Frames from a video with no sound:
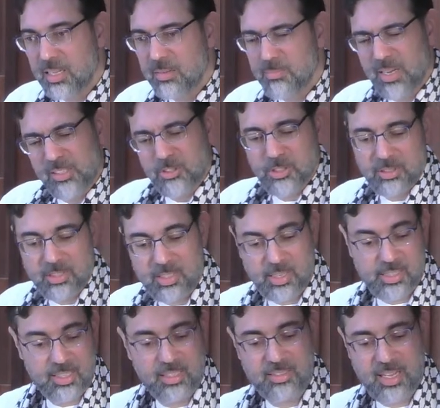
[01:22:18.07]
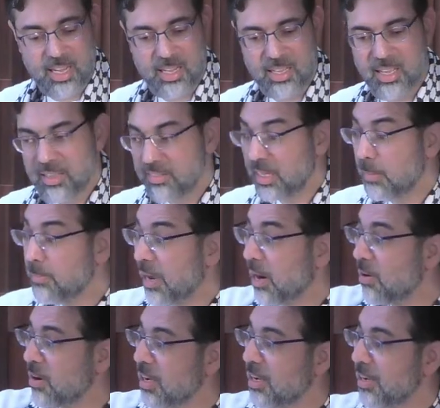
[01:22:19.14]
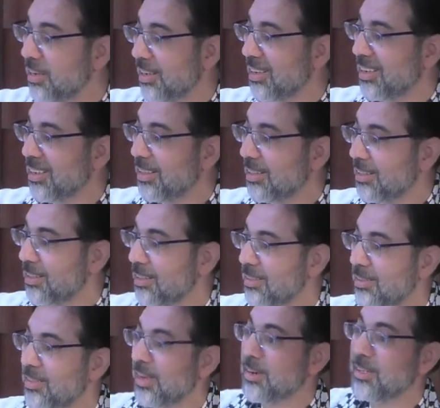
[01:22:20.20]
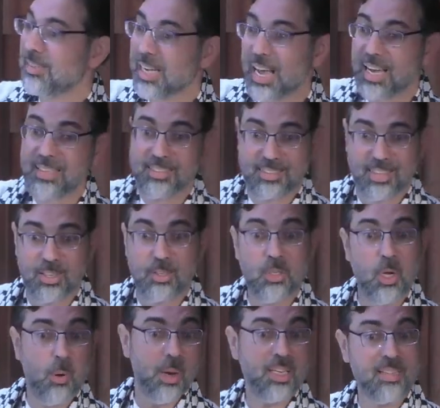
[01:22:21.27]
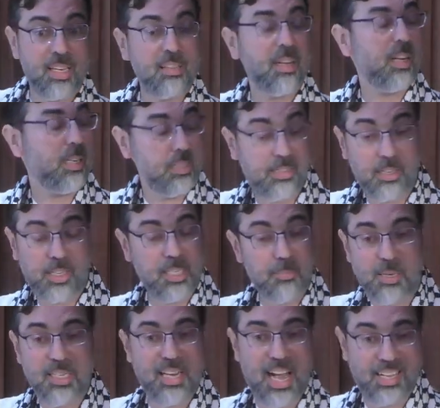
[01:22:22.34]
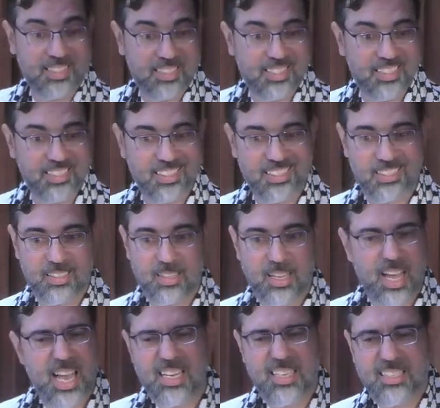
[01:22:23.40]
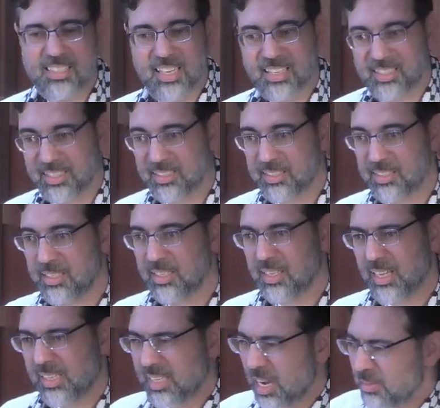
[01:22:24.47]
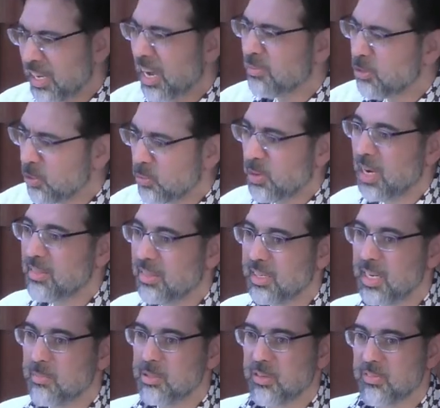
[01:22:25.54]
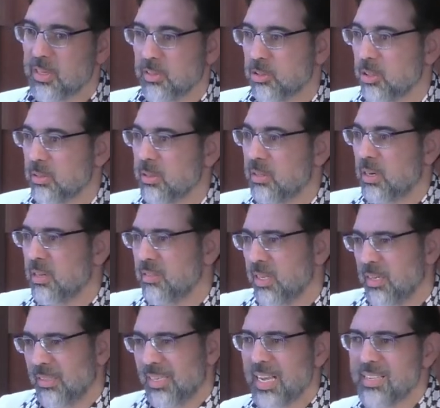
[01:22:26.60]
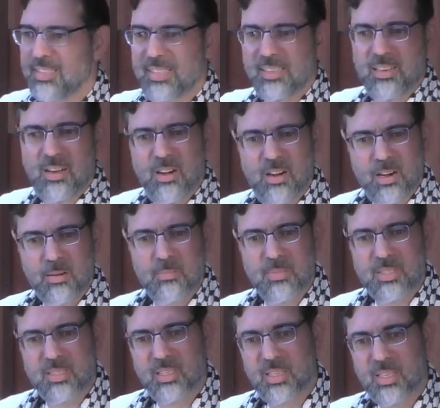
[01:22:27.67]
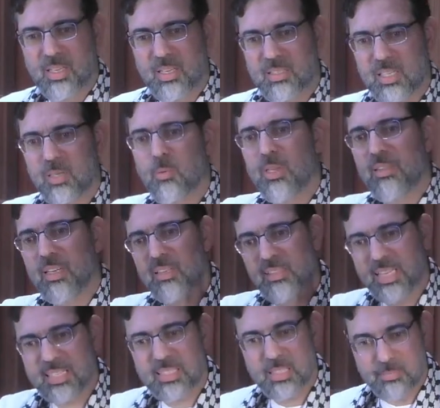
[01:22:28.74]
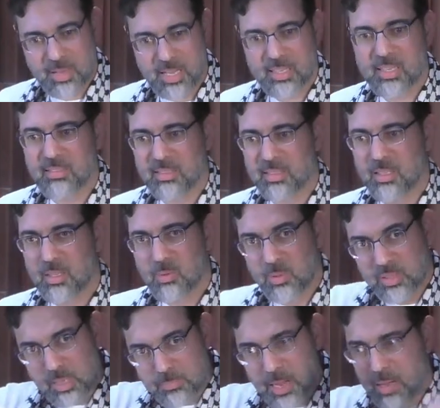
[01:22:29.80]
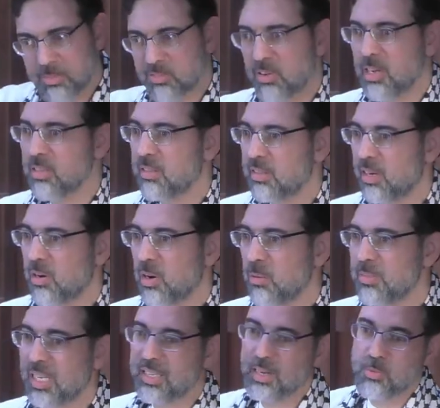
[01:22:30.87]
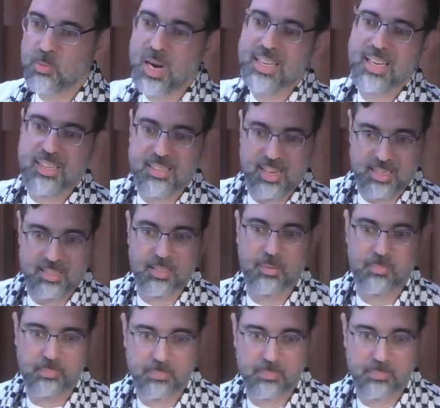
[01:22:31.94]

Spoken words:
My children are going to die. They bury their dead knowing that they're going to be next. Any second. And now they have to write the names of their children on their legs and arms so that when they're decimated, when the bombs fall on their homes, they can recognize them.